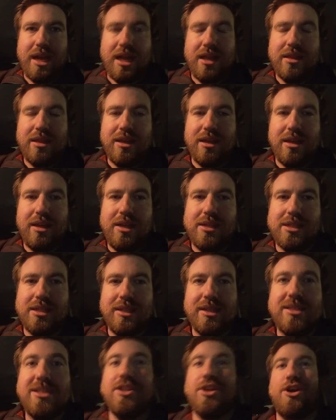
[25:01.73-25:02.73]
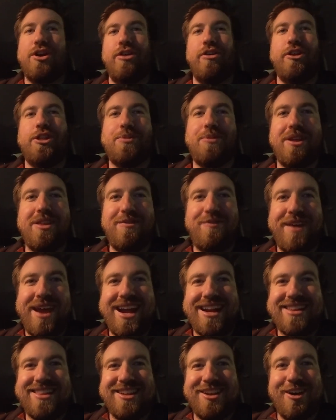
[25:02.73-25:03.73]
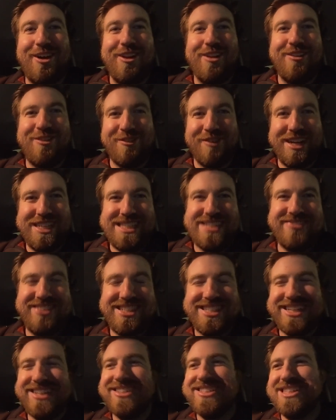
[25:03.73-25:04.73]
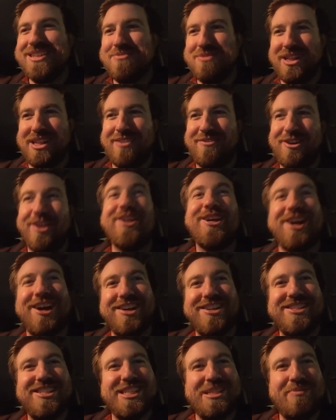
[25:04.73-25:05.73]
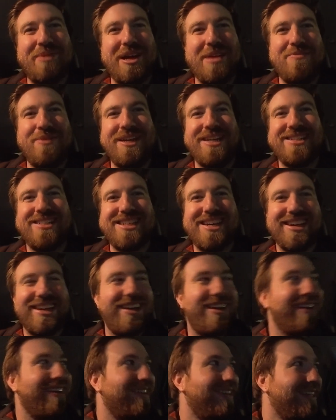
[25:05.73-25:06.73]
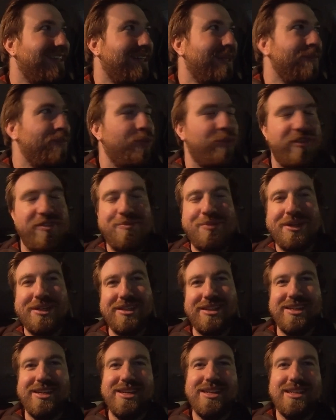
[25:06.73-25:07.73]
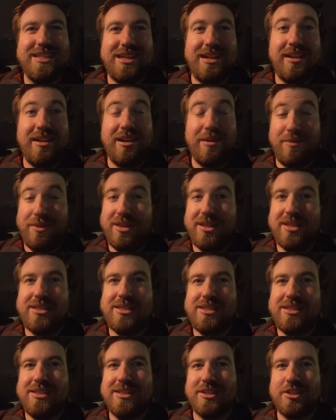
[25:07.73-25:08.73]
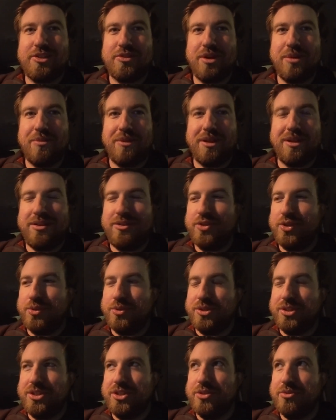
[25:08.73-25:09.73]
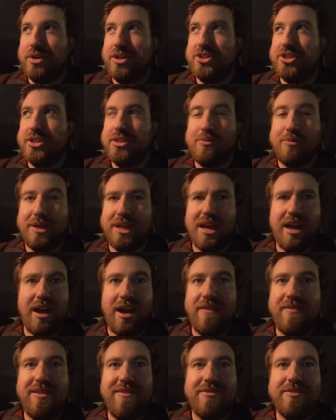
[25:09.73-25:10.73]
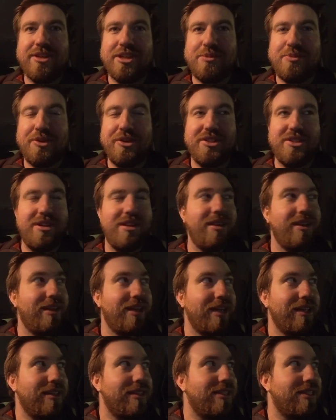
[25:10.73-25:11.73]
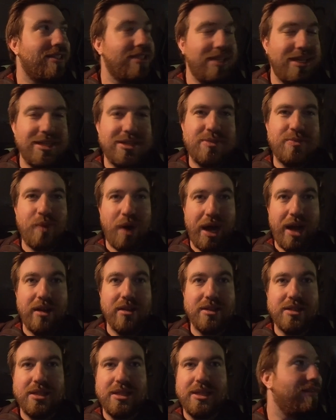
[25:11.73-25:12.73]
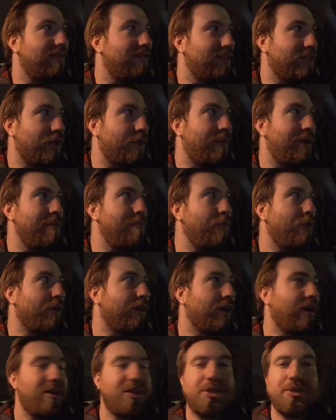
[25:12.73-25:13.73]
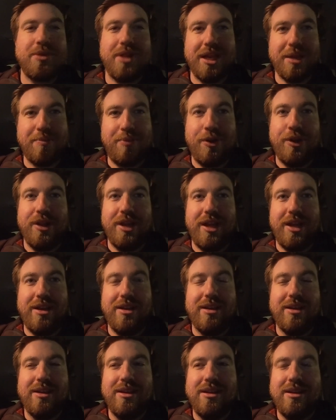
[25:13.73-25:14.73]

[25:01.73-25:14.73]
and I think he's at least encouraged by the fact that all of the rest of us here seem to love our cars despite being stuck here. We've been telling him that this is an extremely unusual situation, but yeah, I've never experienced anything like this. It's wild. So many more cars will like pull in,